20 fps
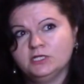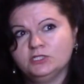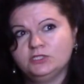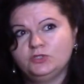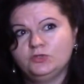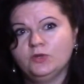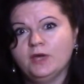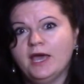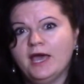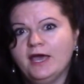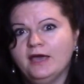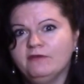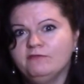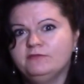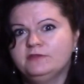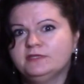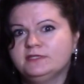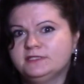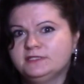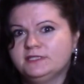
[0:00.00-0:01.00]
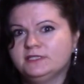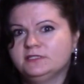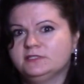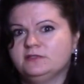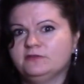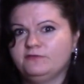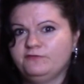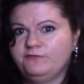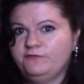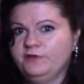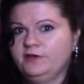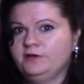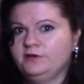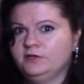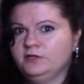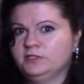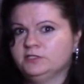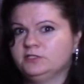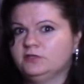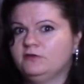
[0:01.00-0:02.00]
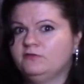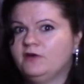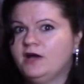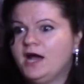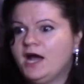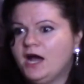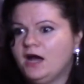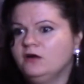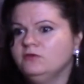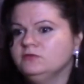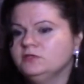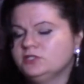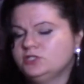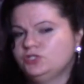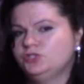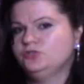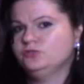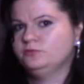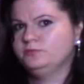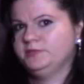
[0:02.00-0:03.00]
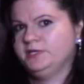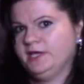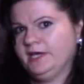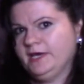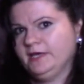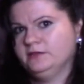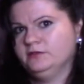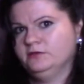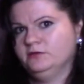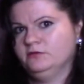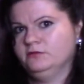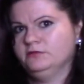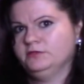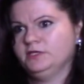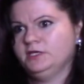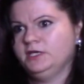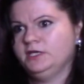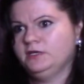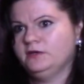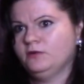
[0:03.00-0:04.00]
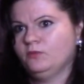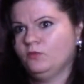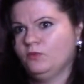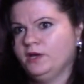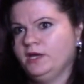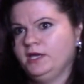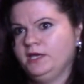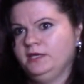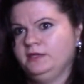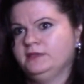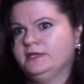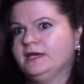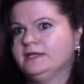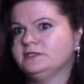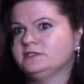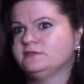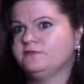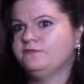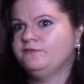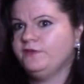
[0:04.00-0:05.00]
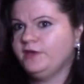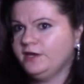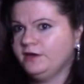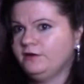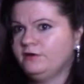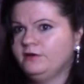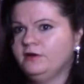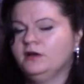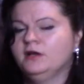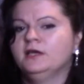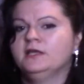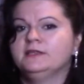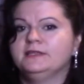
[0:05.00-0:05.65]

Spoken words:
to have this sense of fairness of how this should be handled in a way that's fair,